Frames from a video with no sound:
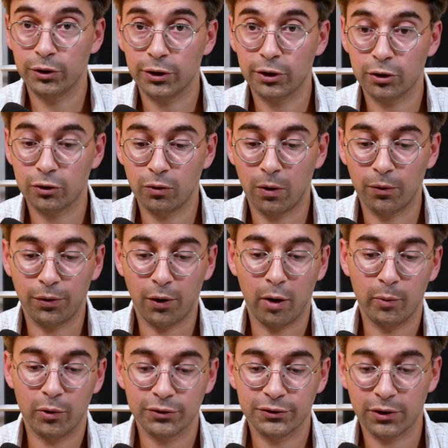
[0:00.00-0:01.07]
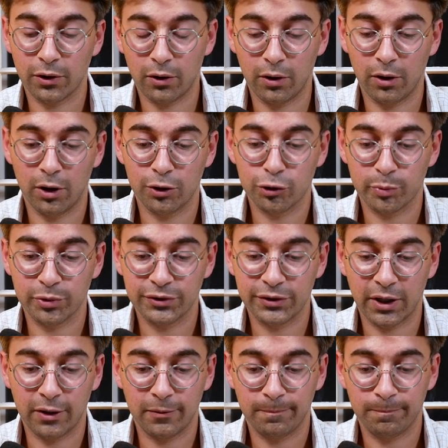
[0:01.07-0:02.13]
Really good growth, almost
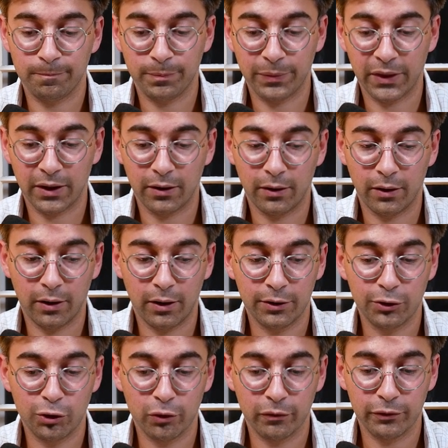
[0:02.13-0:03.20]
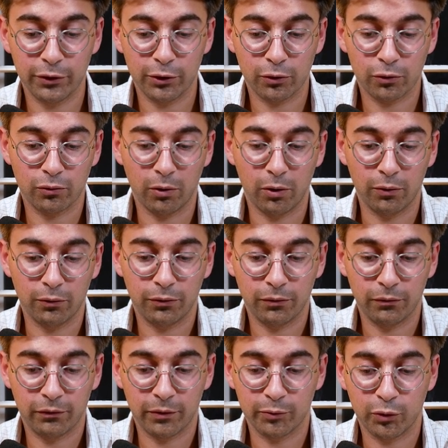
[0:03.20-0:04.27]
100% uh, year over year
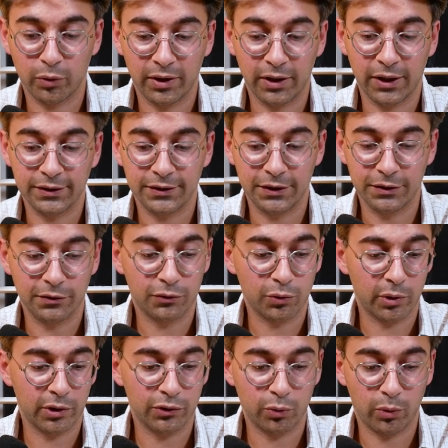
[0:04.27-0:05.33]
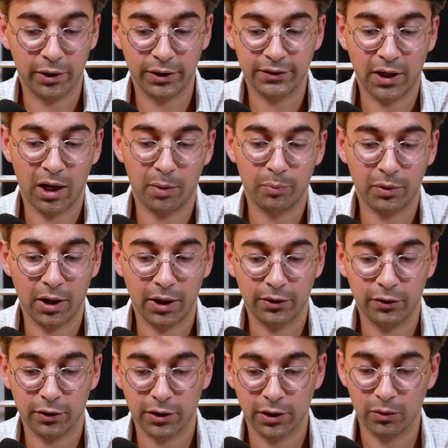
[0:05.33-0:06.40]
growth from 2019 to 2020 top
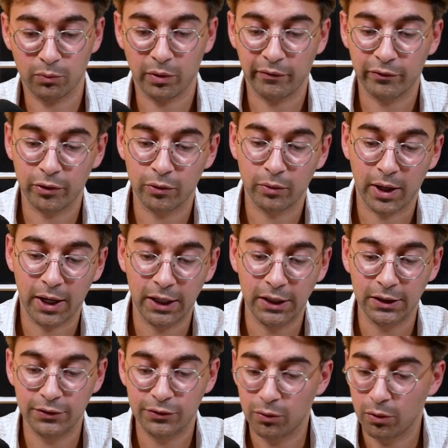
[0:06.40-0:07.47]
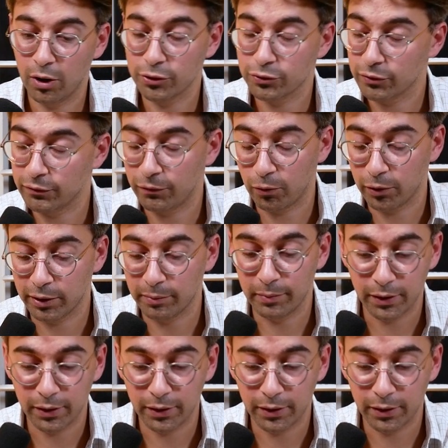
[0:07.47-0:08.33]
line looking at revenue 80 to 140